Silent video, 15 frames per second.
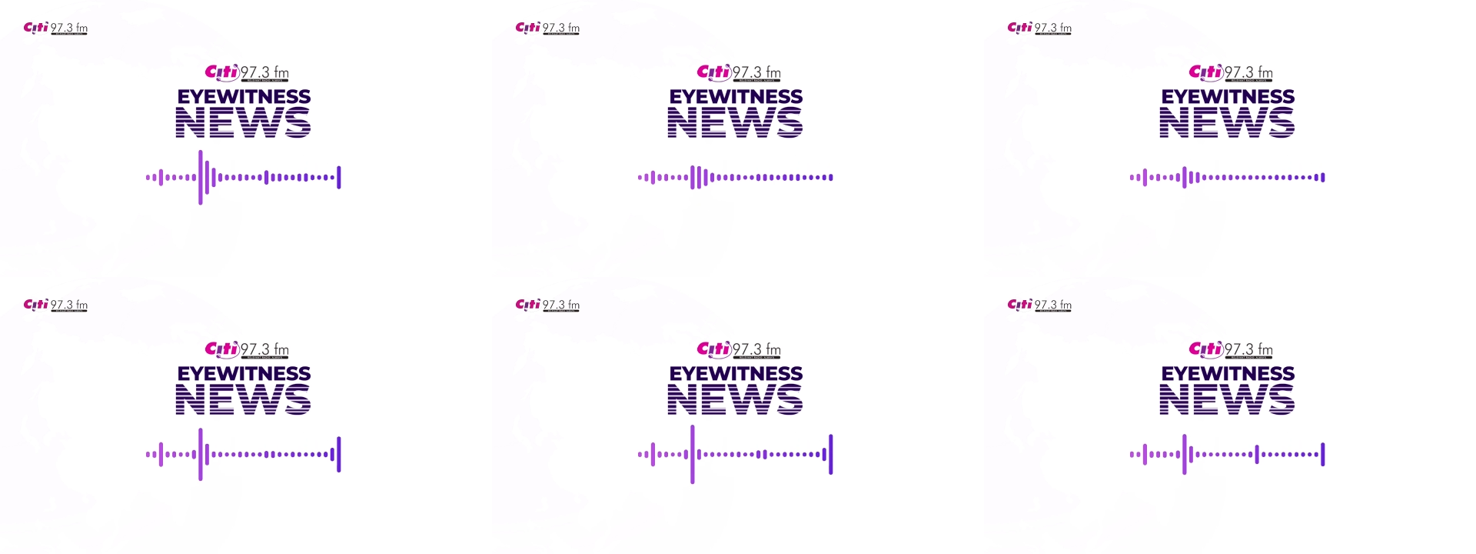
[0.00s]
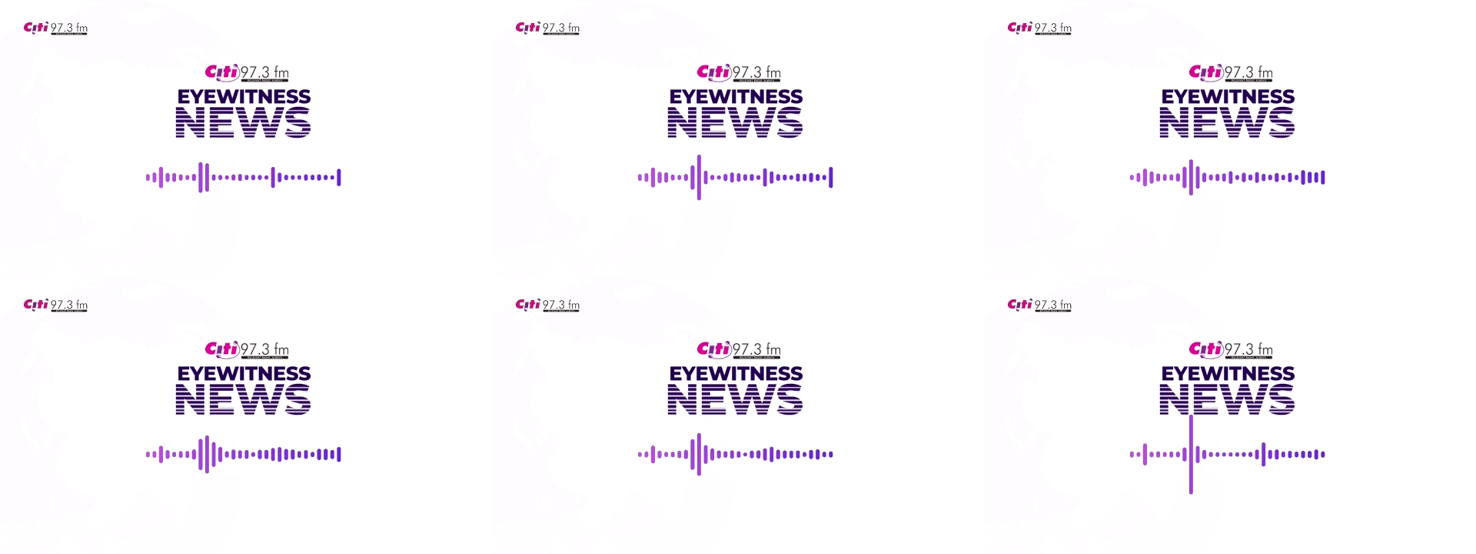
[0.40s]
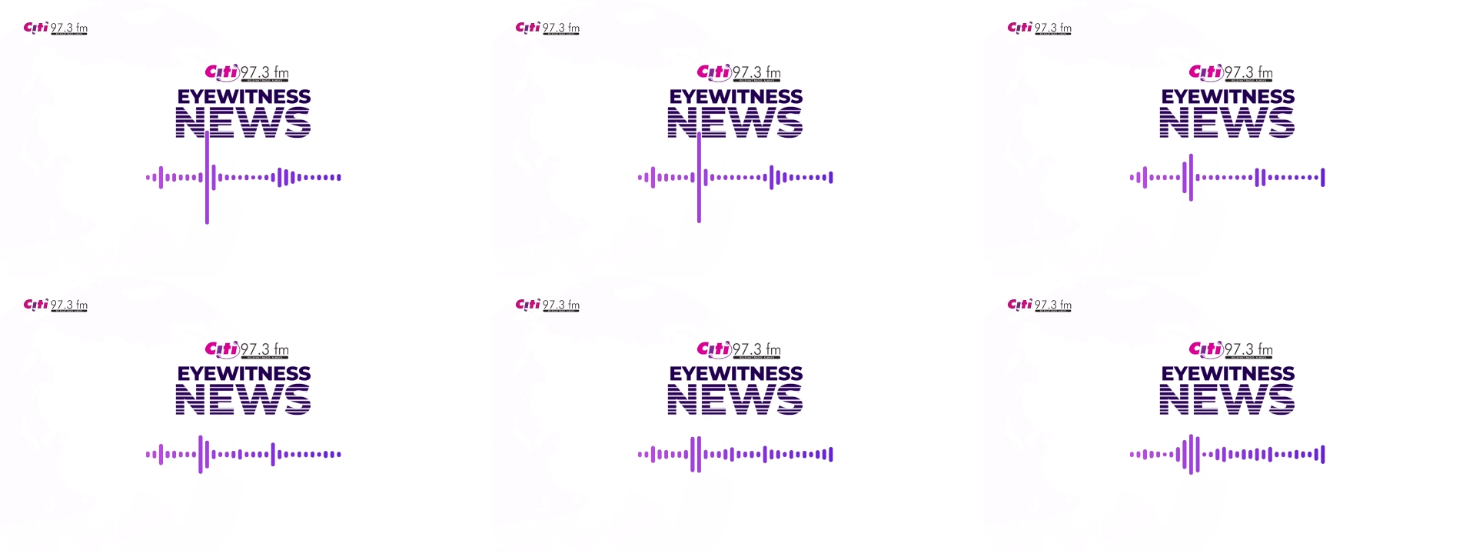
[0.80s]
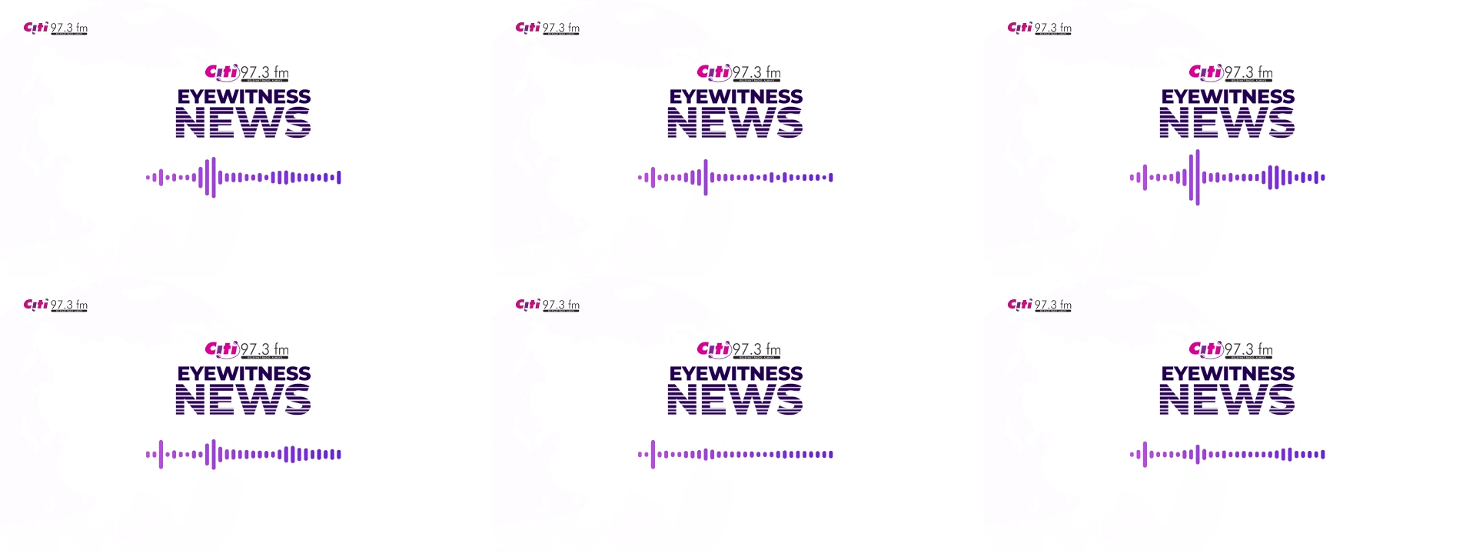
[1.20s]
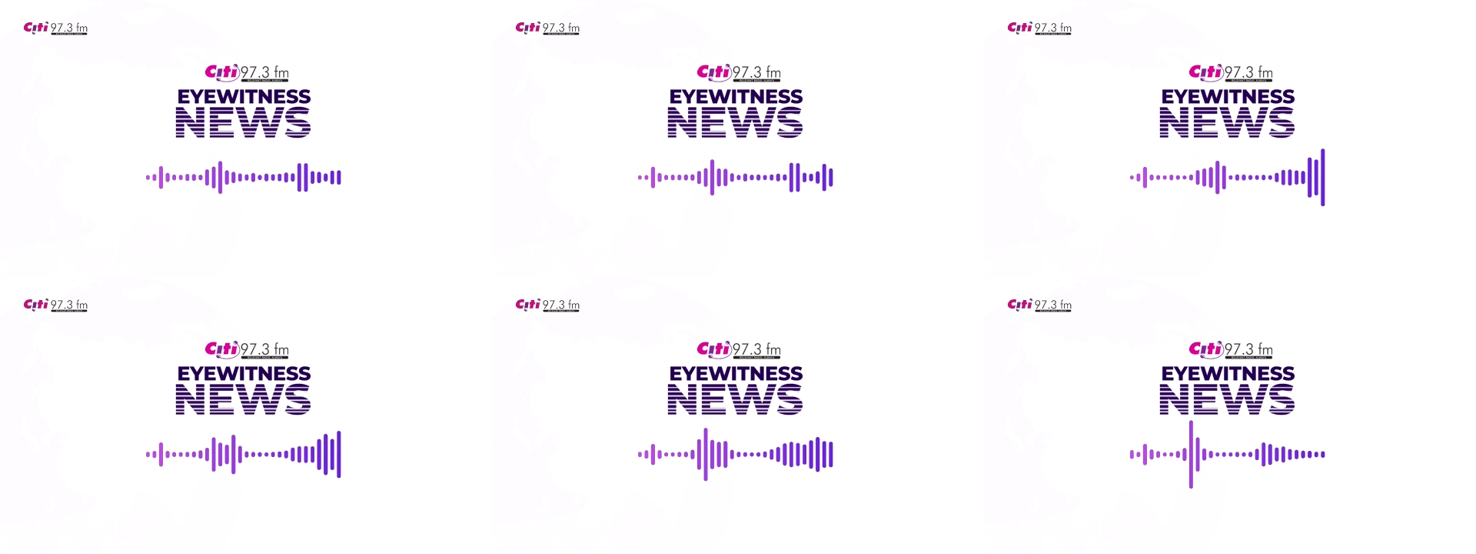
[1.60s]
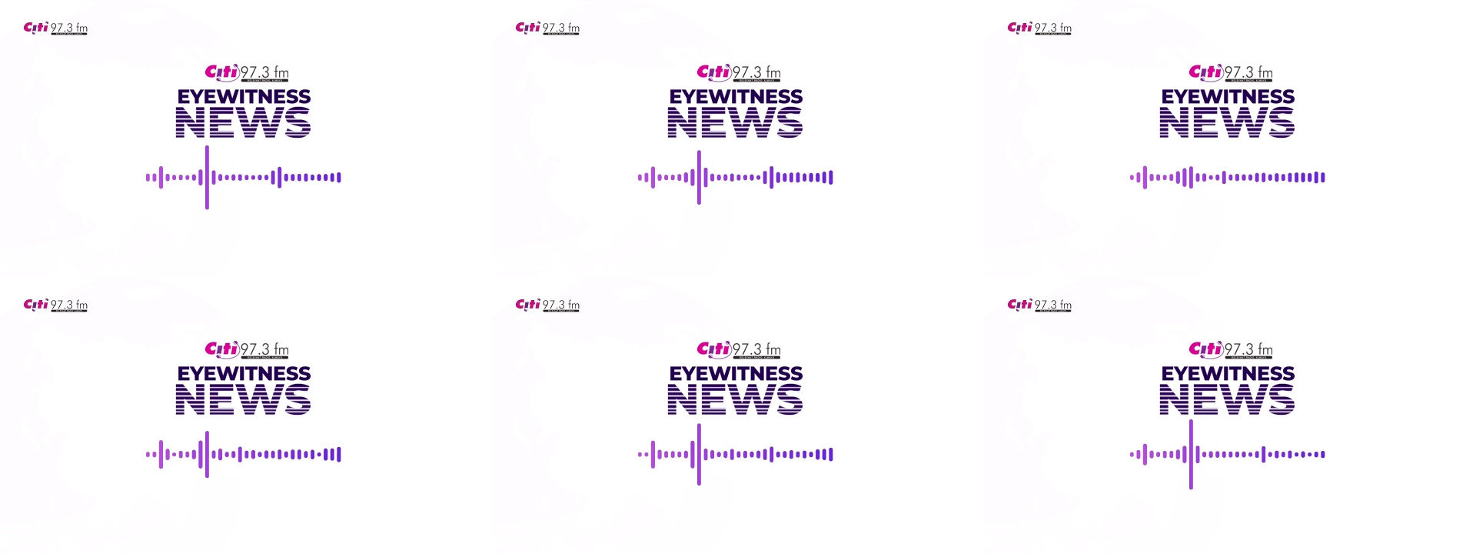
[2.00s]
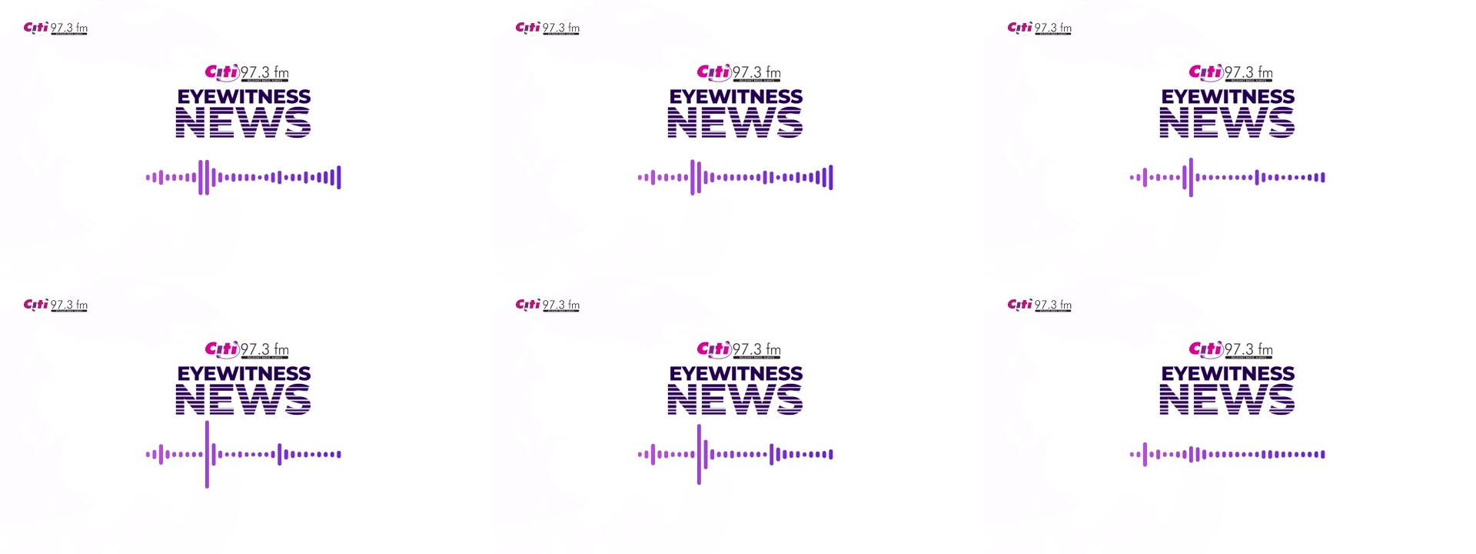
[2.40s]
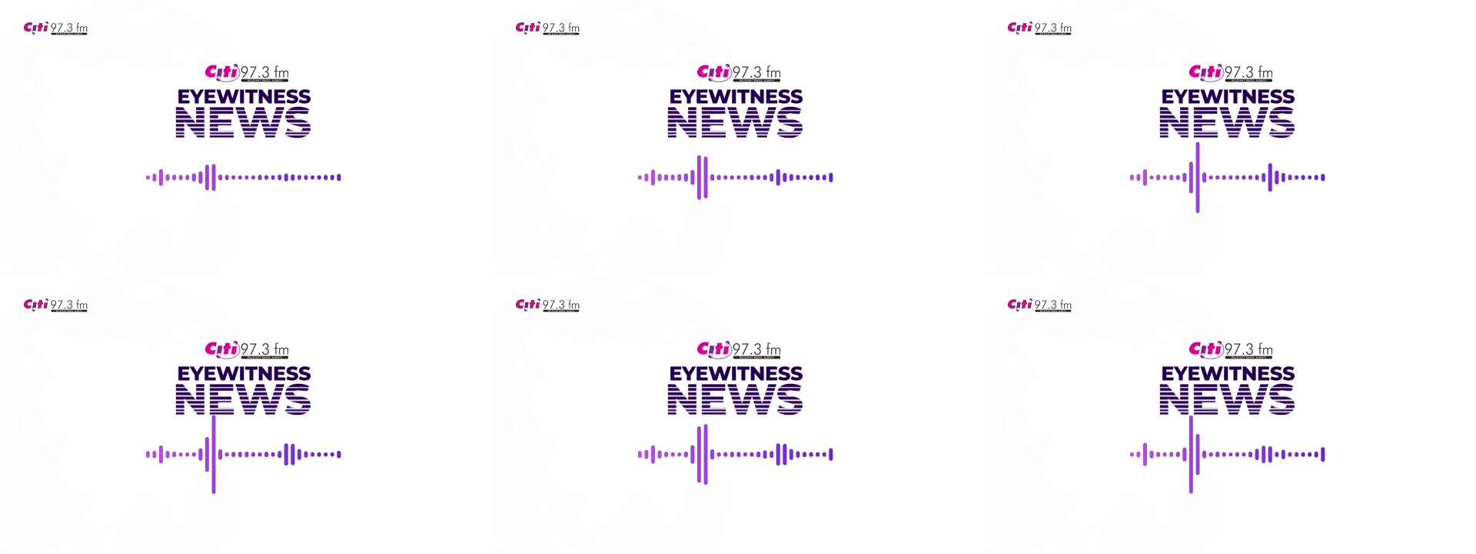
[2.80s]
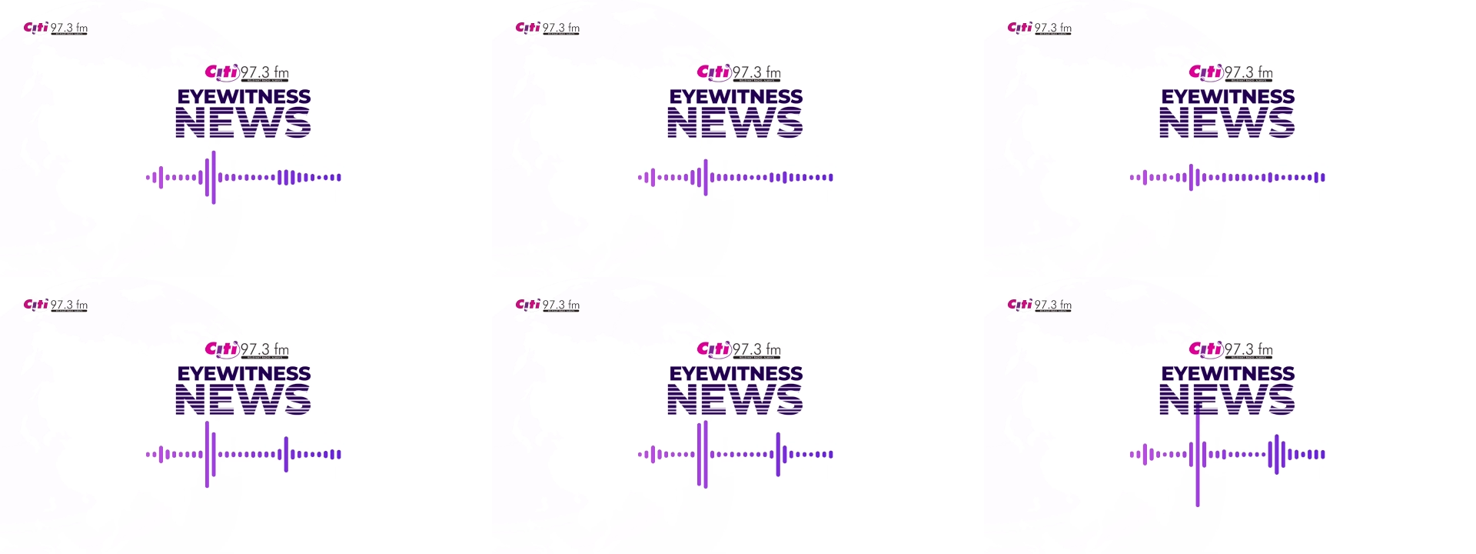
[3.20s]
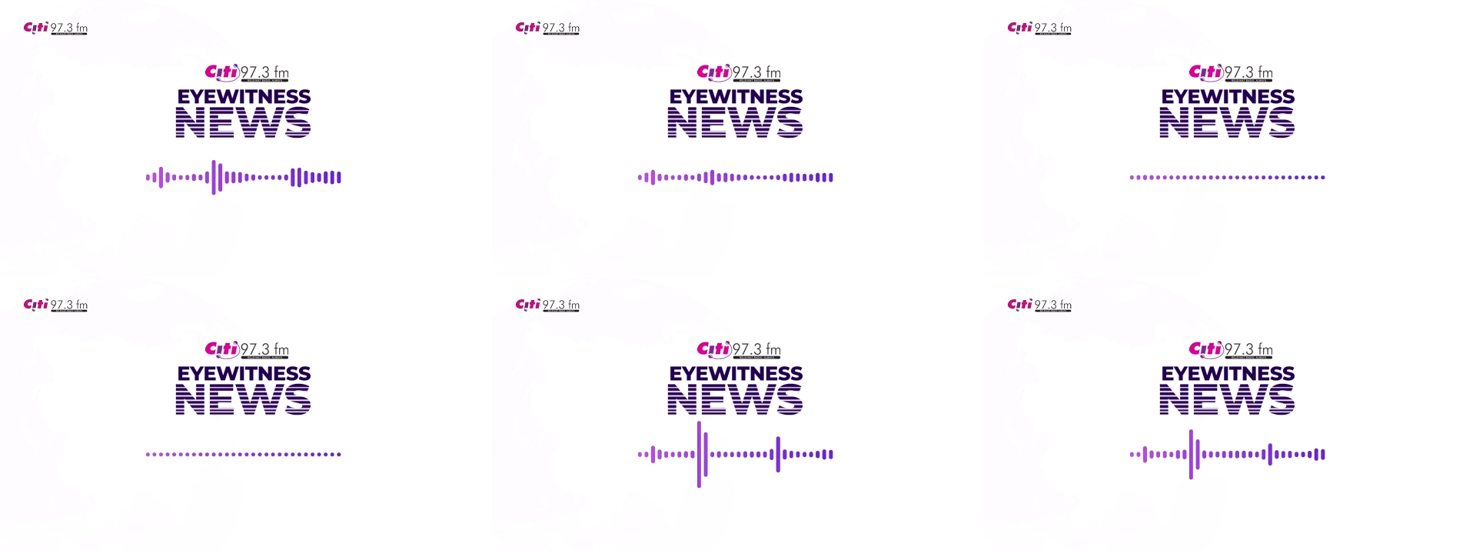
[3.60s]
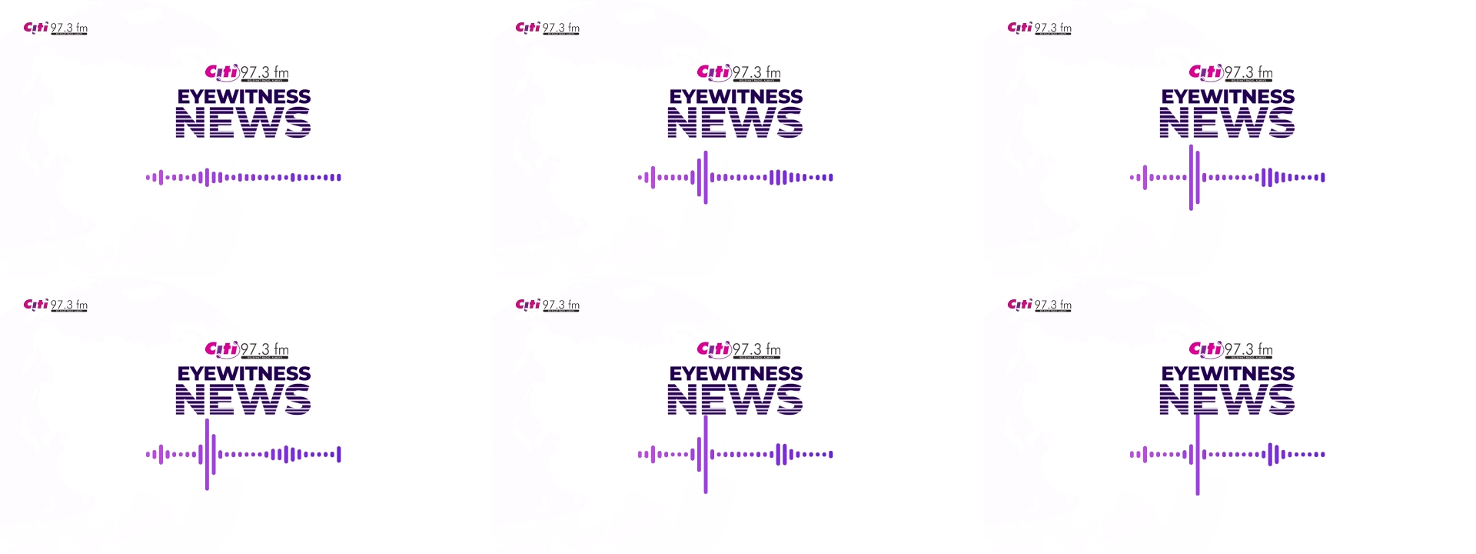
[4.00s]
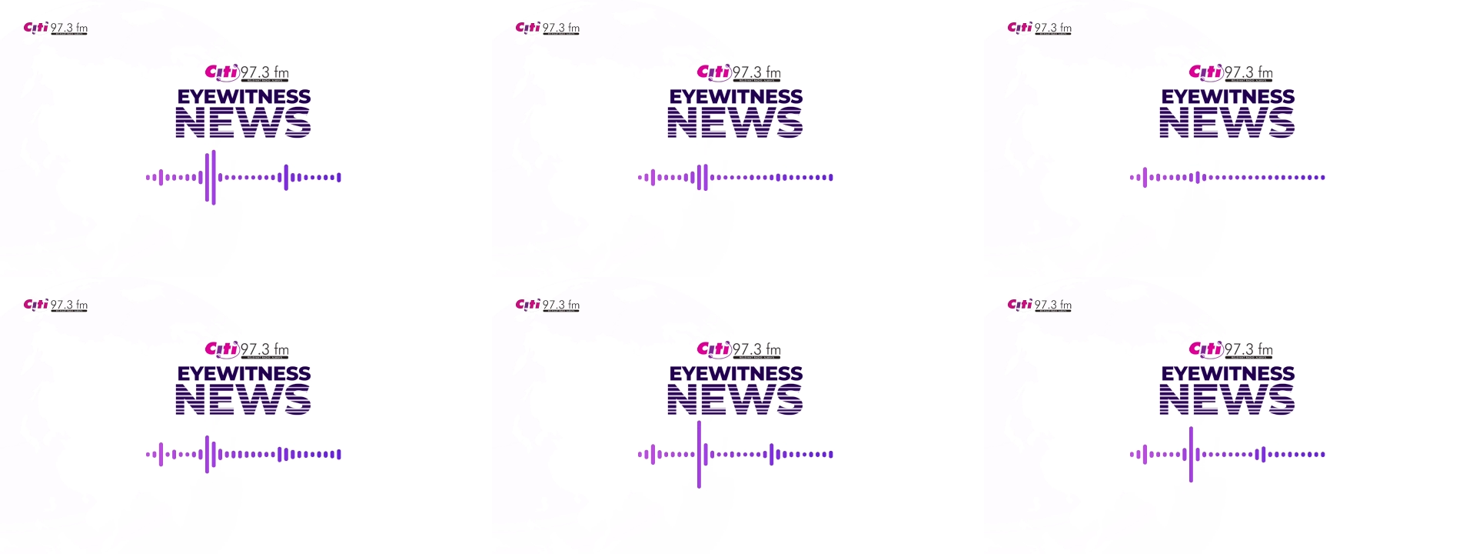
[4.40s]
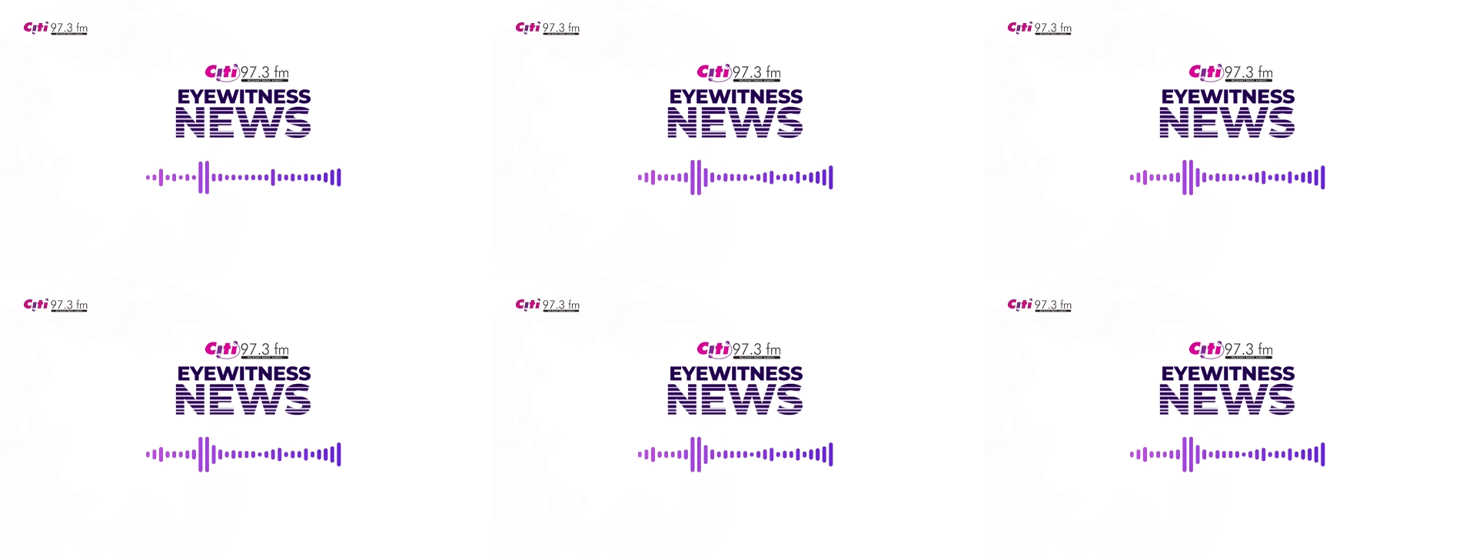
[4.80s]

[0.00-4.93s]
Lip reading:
(no speaker visible)